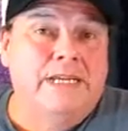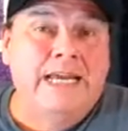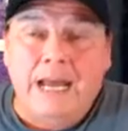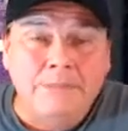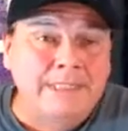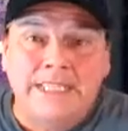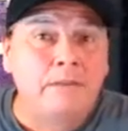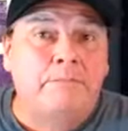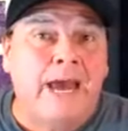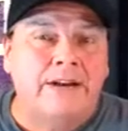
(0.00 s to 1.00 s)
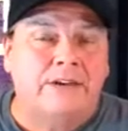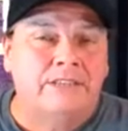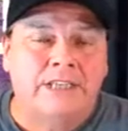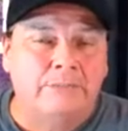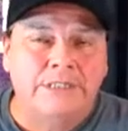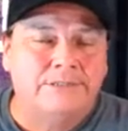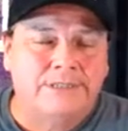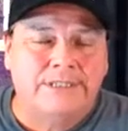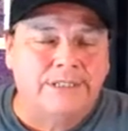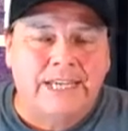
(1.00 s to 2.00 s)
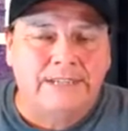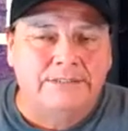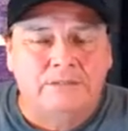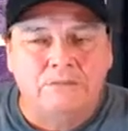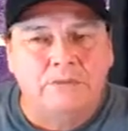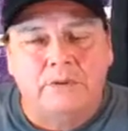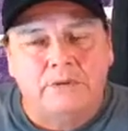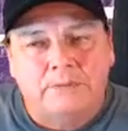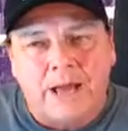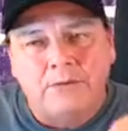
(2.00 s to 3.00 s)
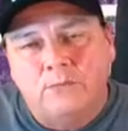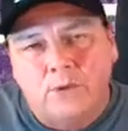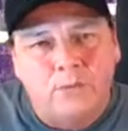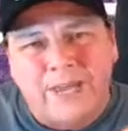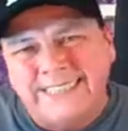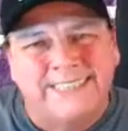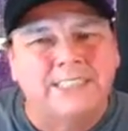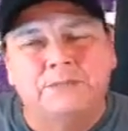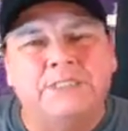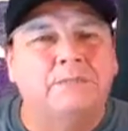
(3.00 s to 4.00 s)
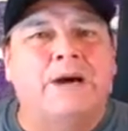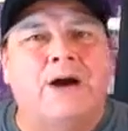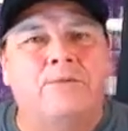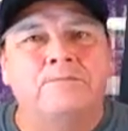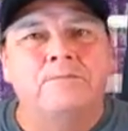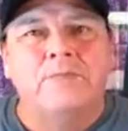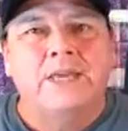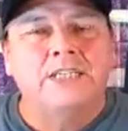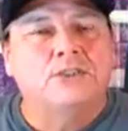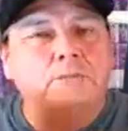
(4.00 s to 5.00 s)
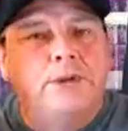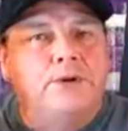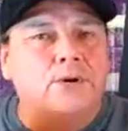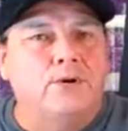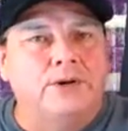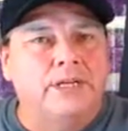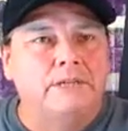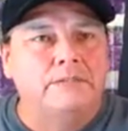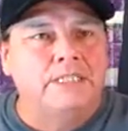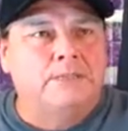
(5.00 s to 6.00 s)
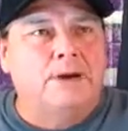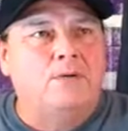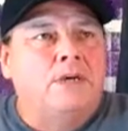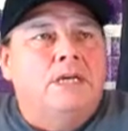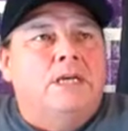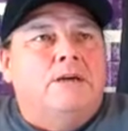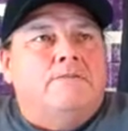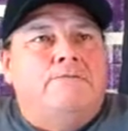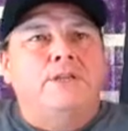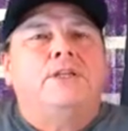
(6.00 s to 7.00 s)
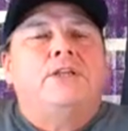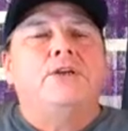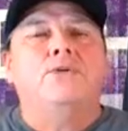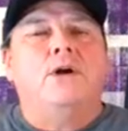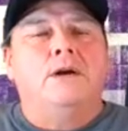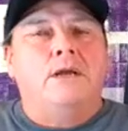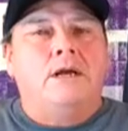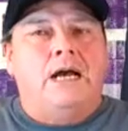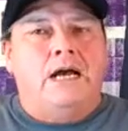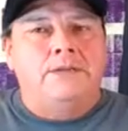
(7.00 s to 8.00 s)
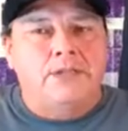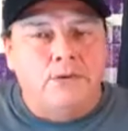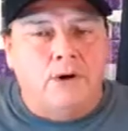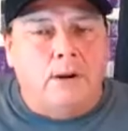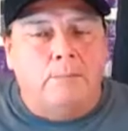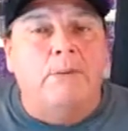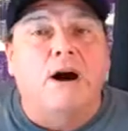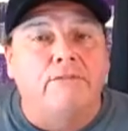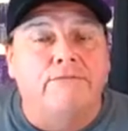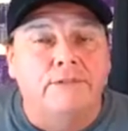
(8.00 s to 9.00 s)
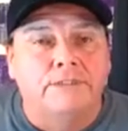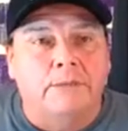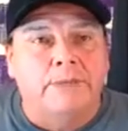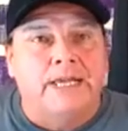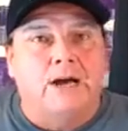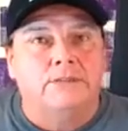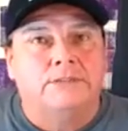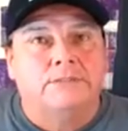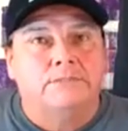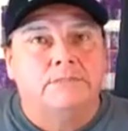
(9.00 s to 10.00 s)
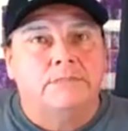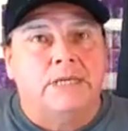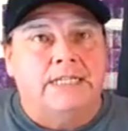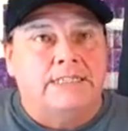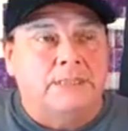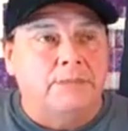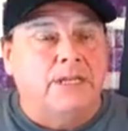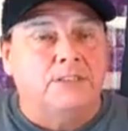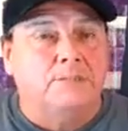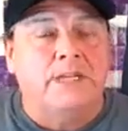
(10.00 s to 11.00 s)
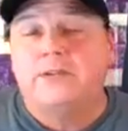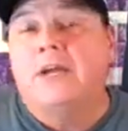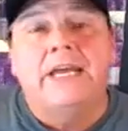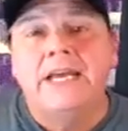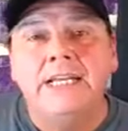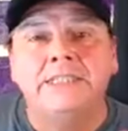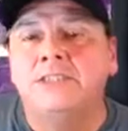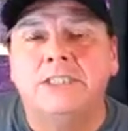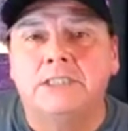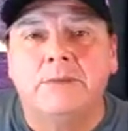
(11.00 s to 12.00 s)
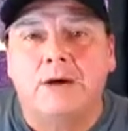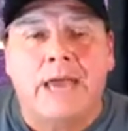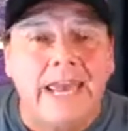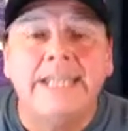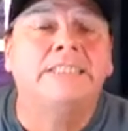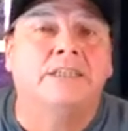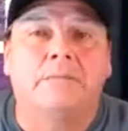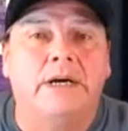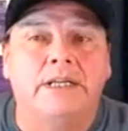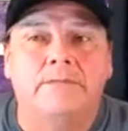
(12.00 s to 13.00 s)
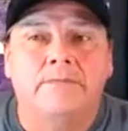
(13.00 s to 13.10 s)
And I'm not saying better. I mean, again, the problem, what racism is about is superiority. It's about feeling that you are above somebody else and that somebody else is beneath you. It isn't just about hating somebody.